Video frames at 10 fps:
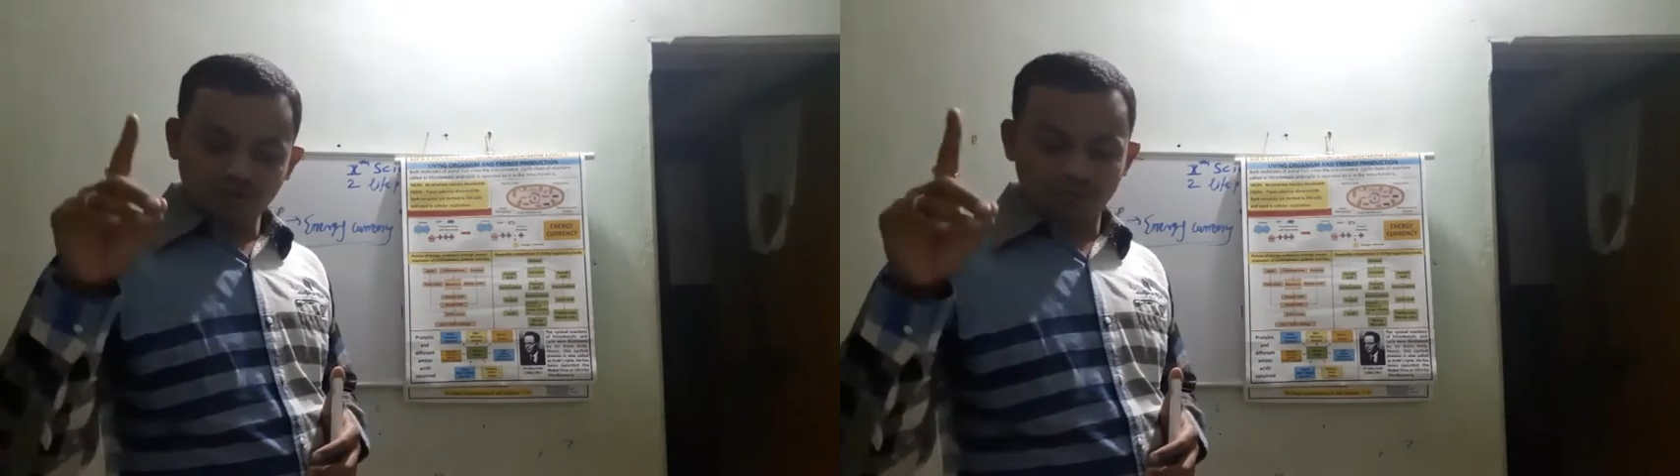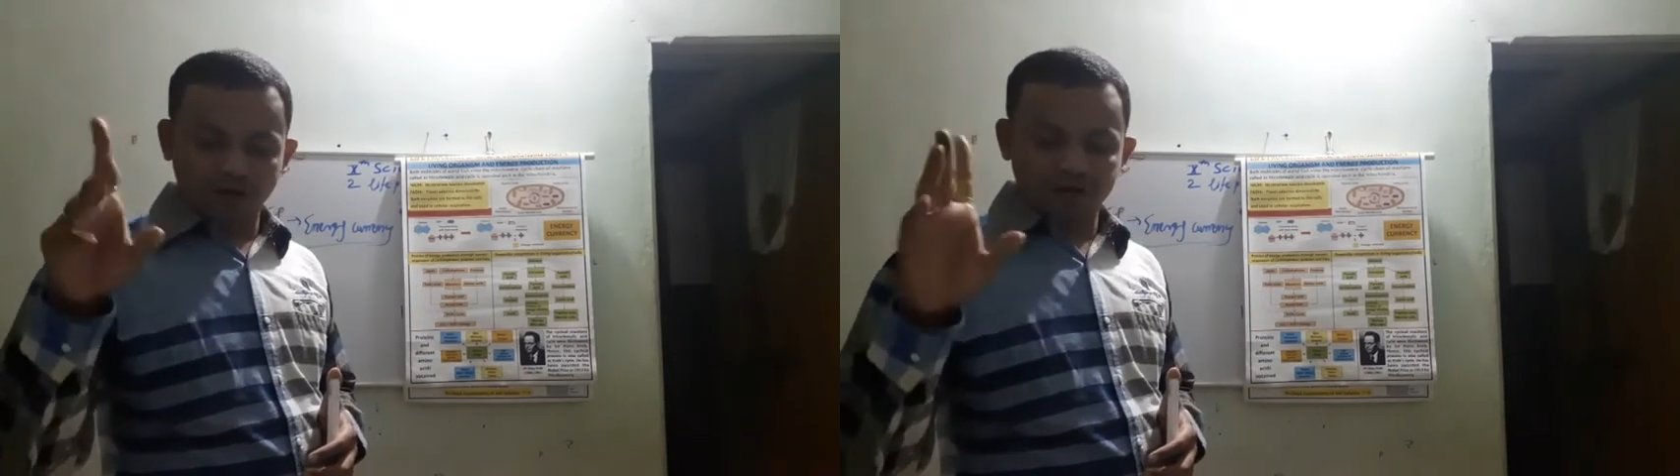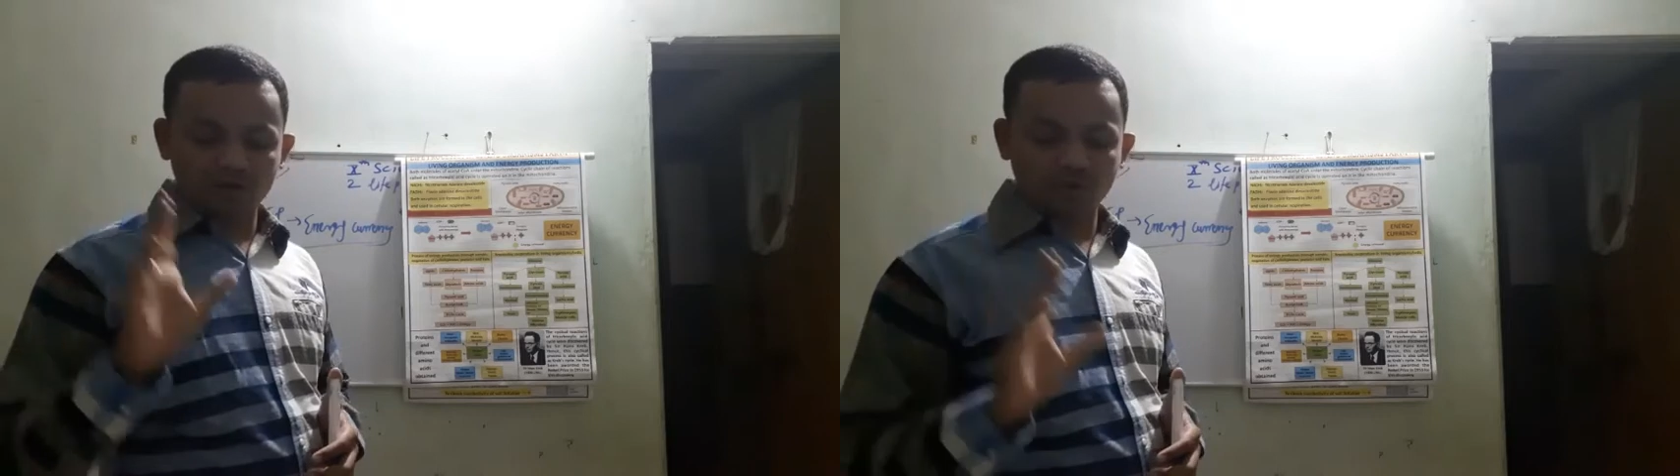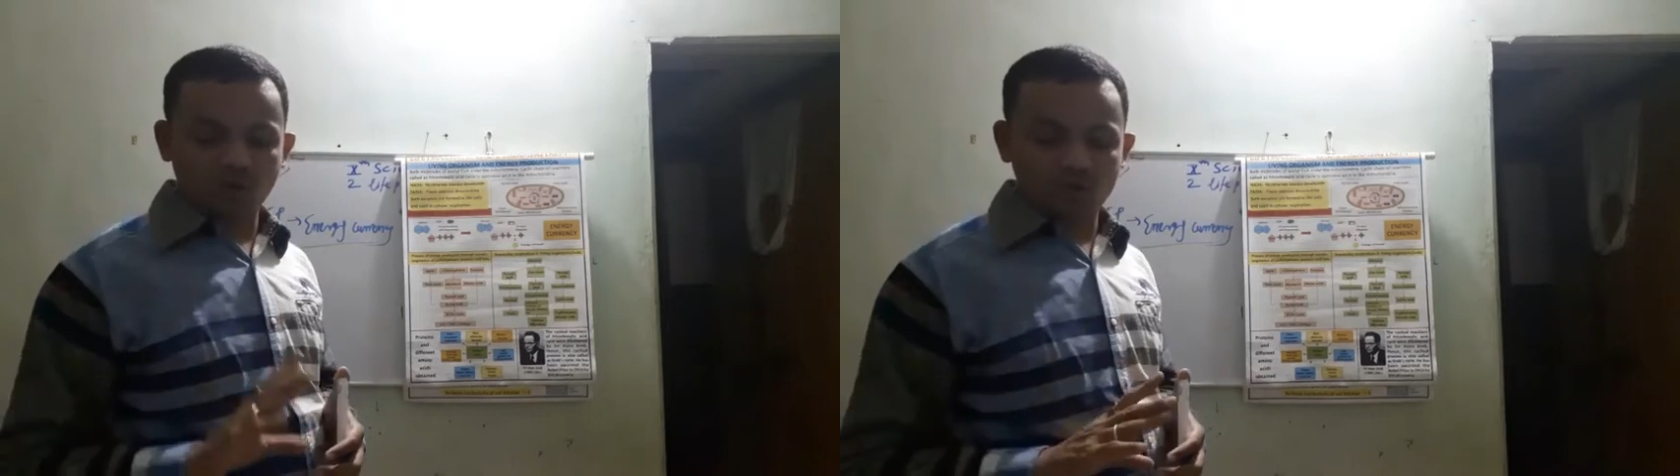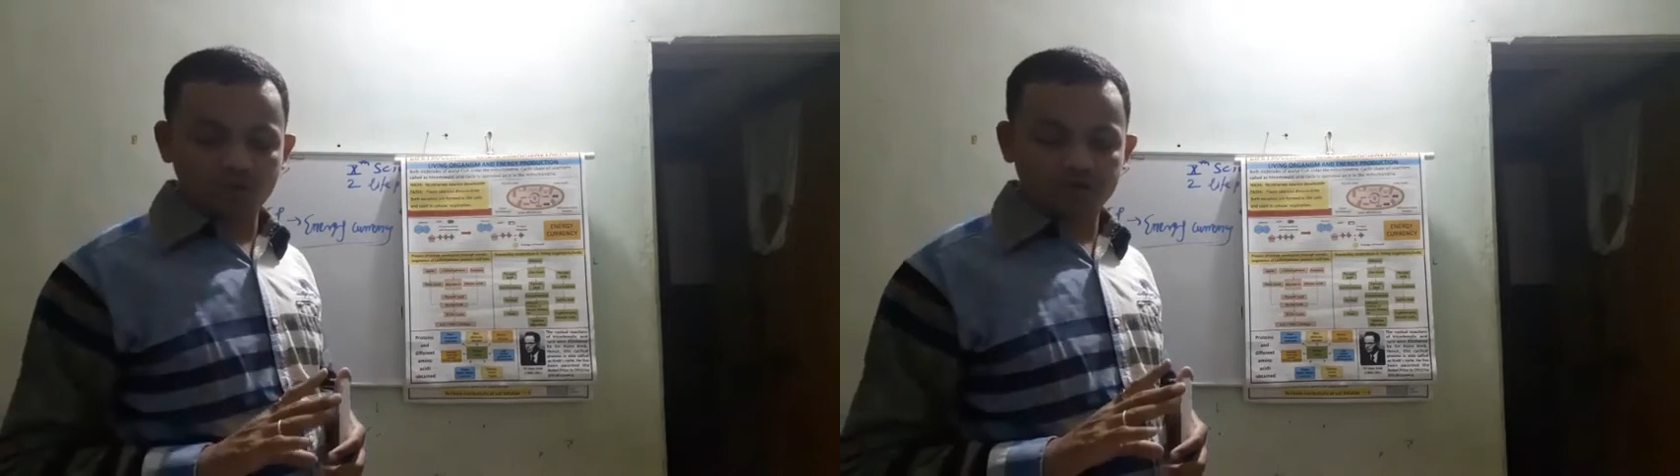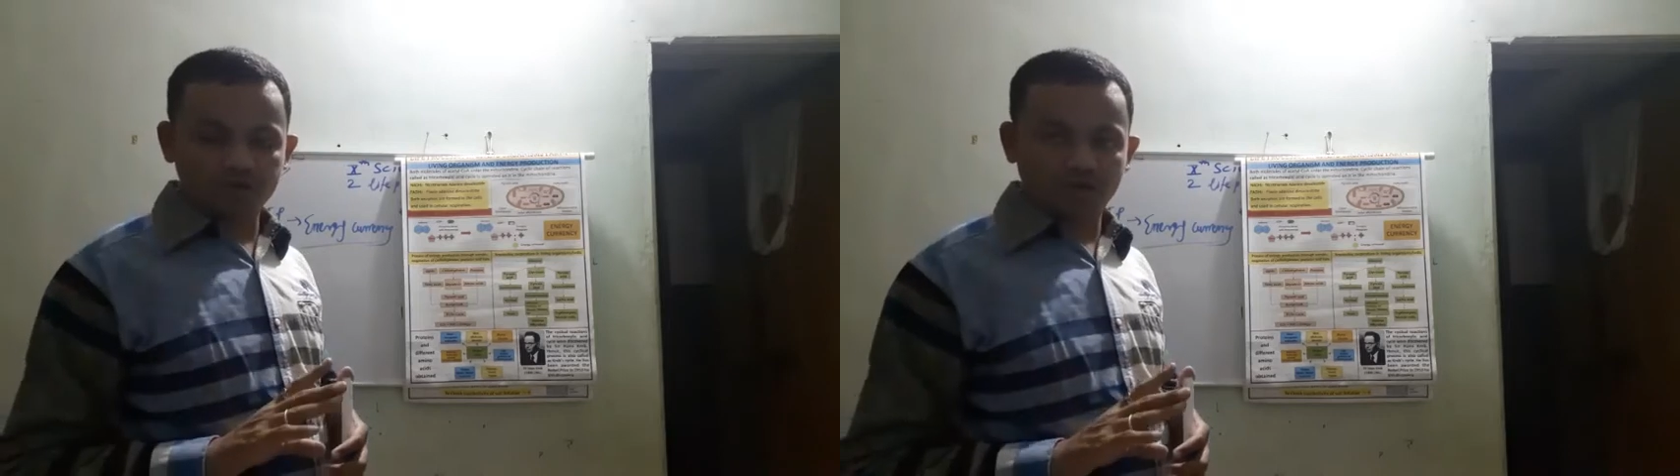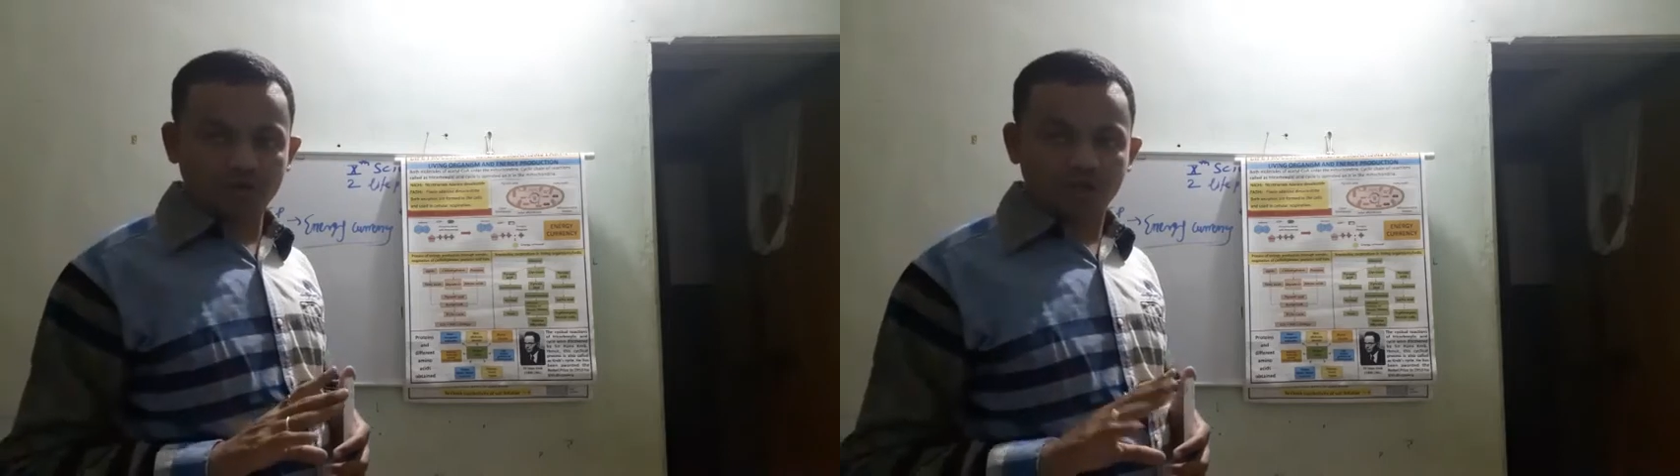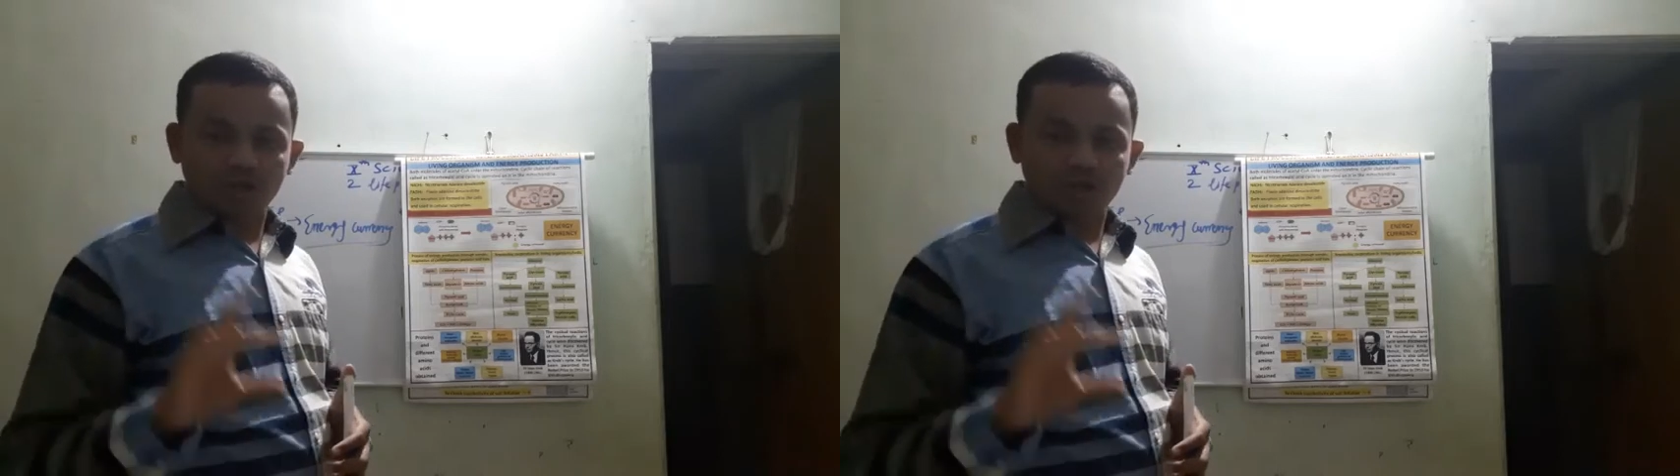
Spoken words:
mitochondria.